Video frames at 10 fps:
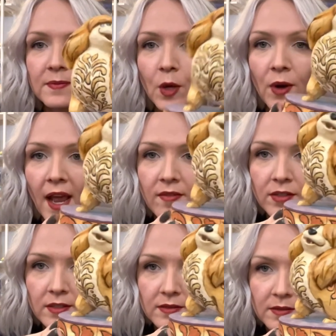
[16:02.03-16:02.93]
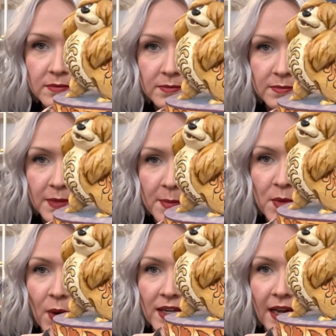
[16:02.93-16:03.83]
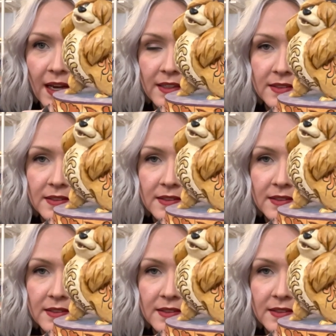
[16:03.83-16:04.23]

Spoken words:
Don't have her. Maybe one day.